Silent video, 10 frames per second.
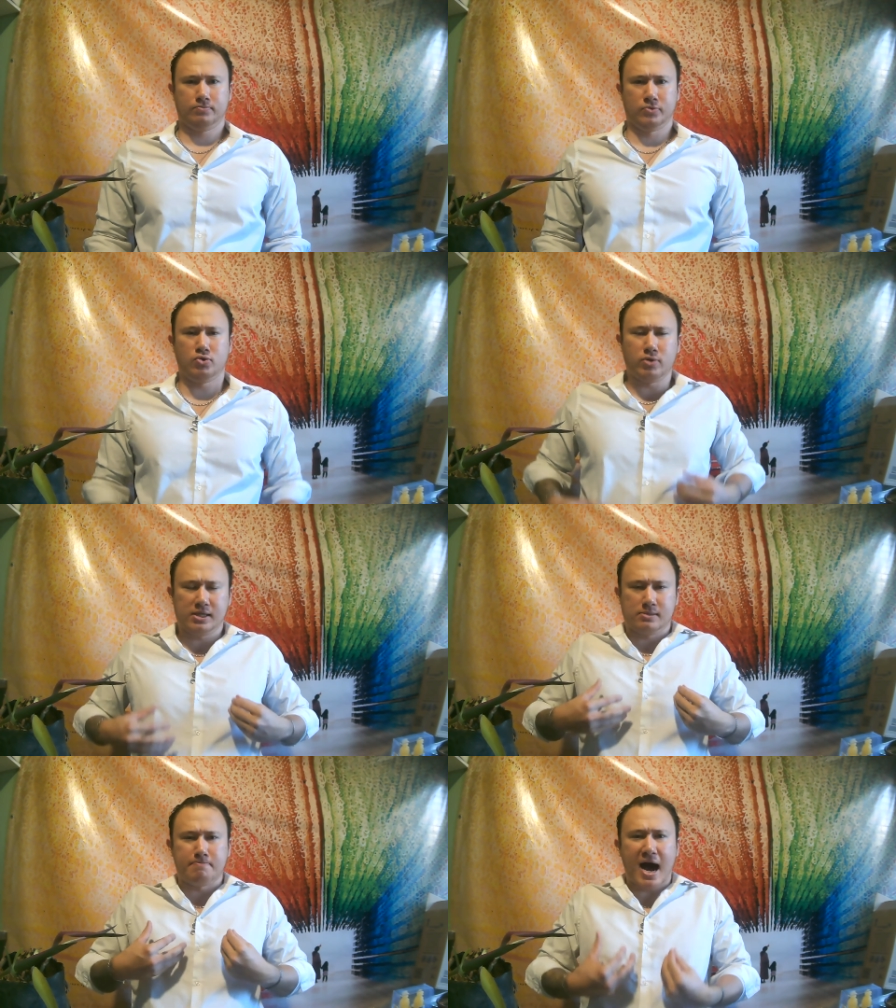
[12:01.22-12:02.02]
You,
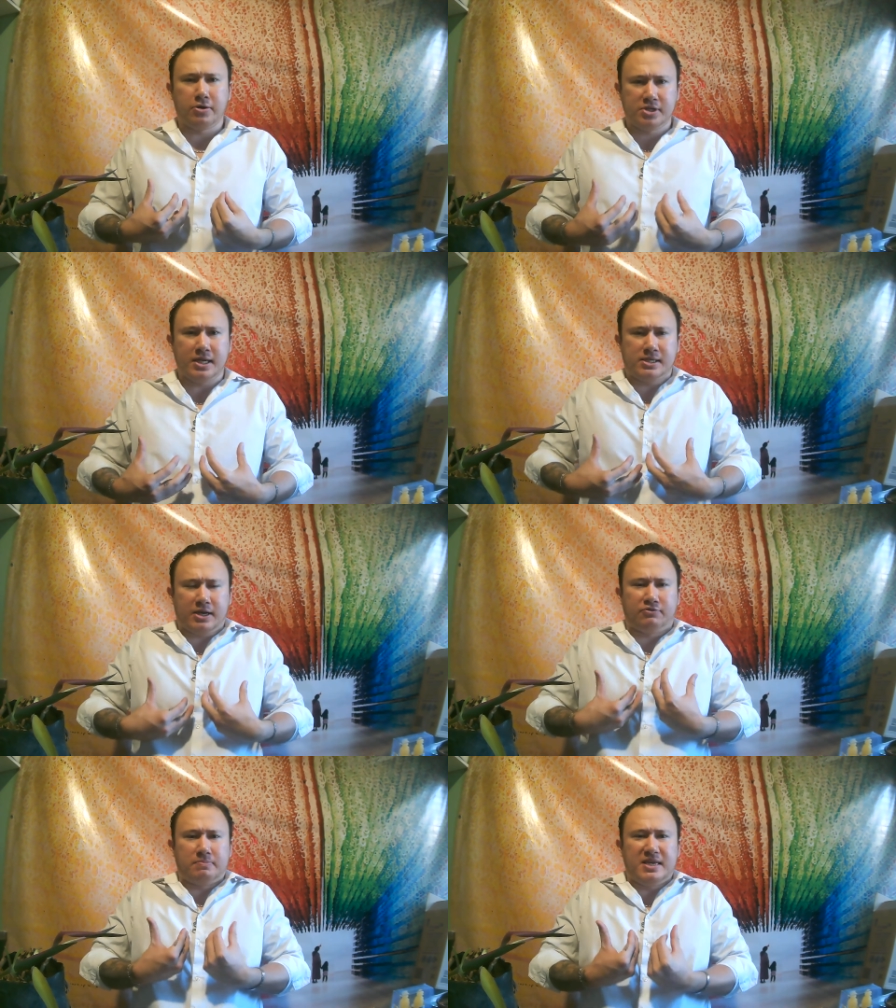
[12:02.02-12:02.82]
it's
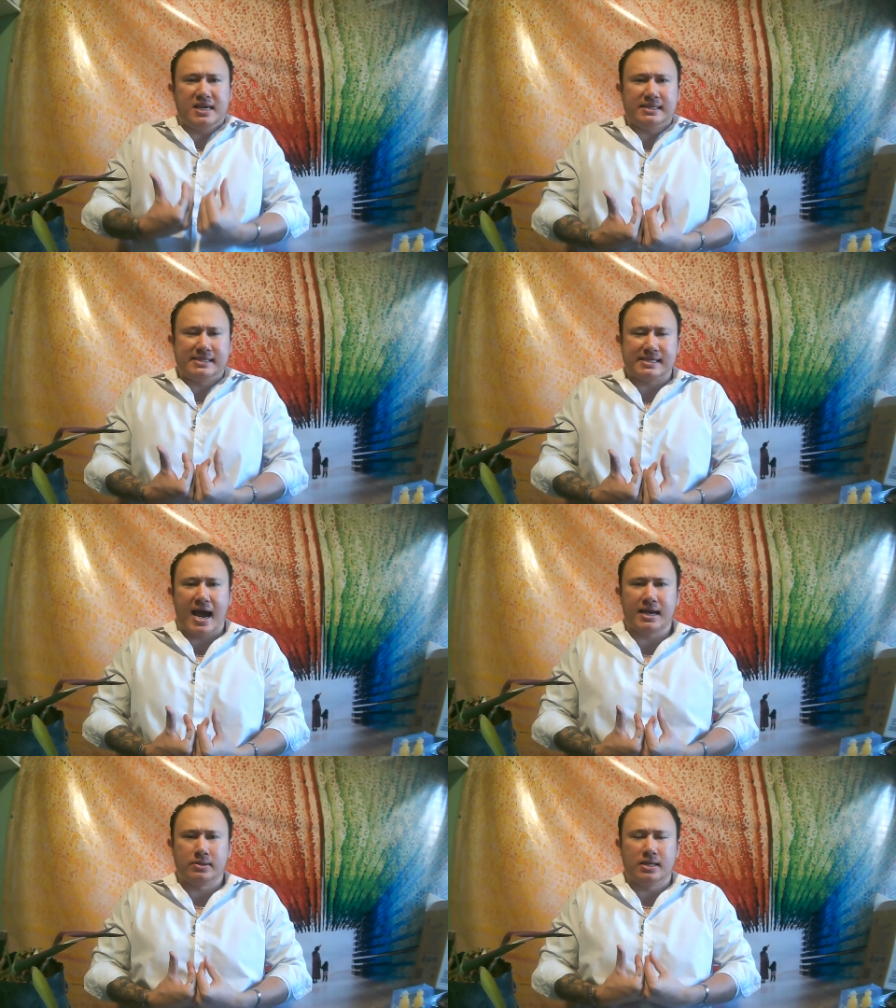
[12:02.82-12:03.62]
monotistic from the
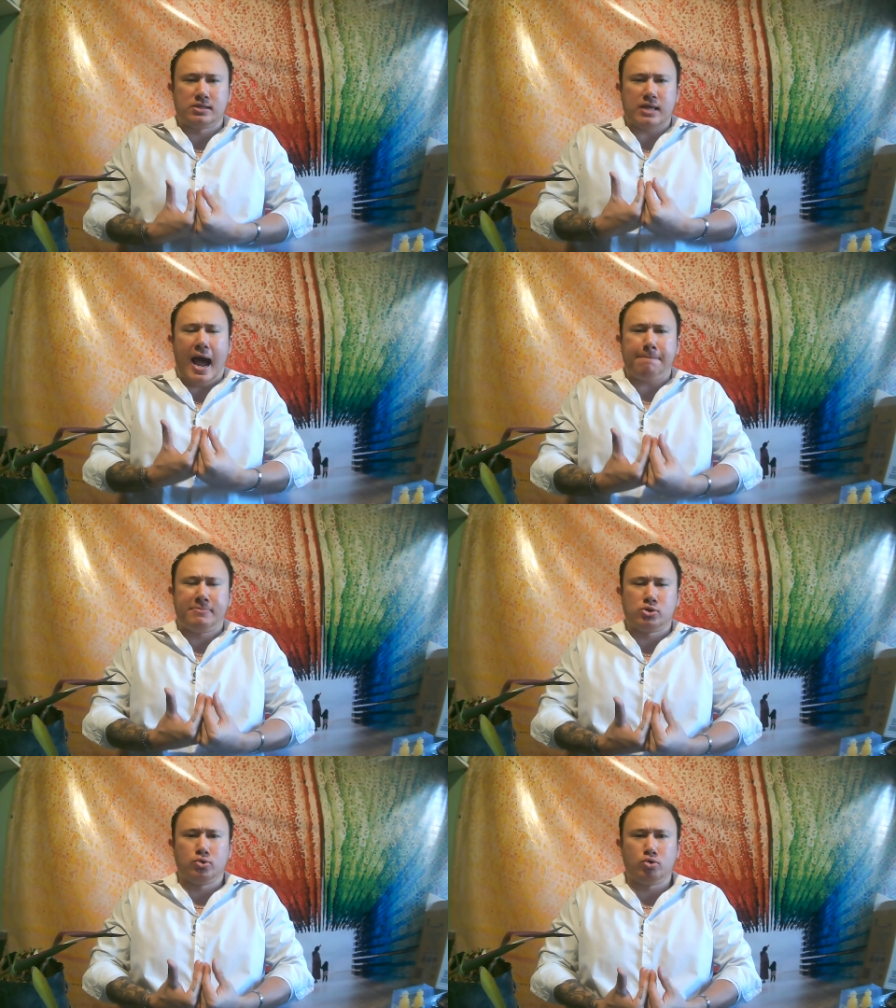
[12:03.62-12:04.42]
inside. It's
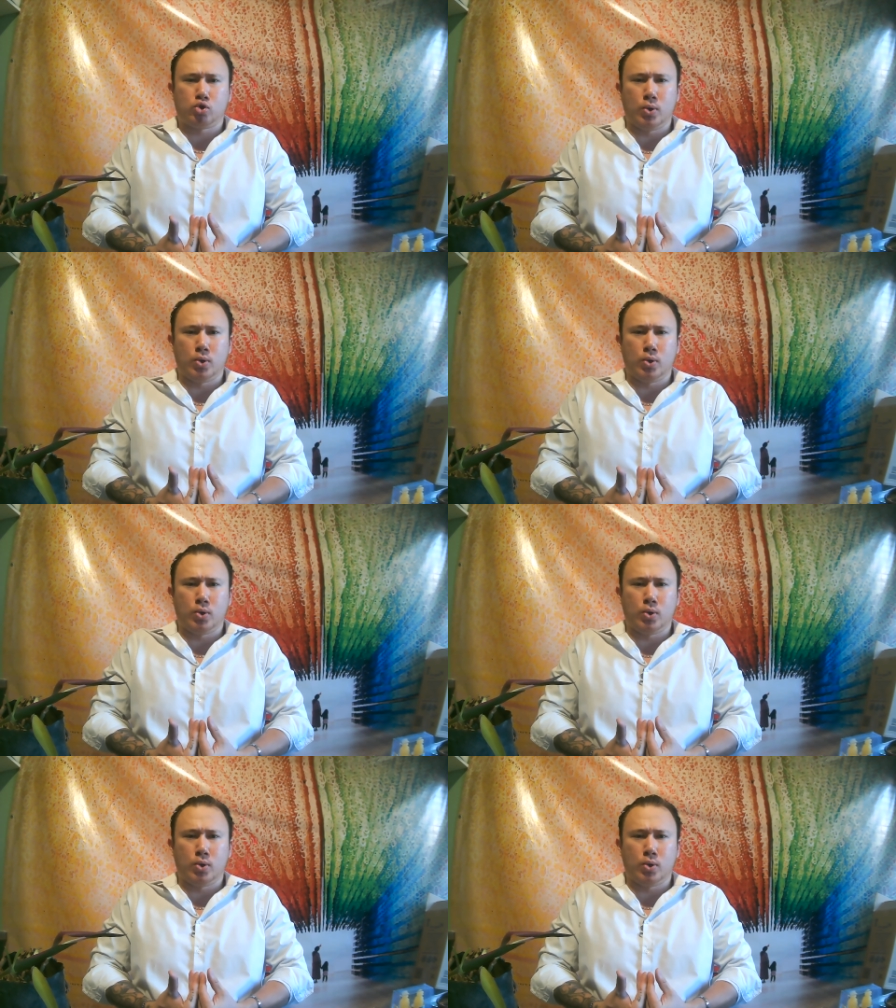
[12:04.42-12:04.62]
absolute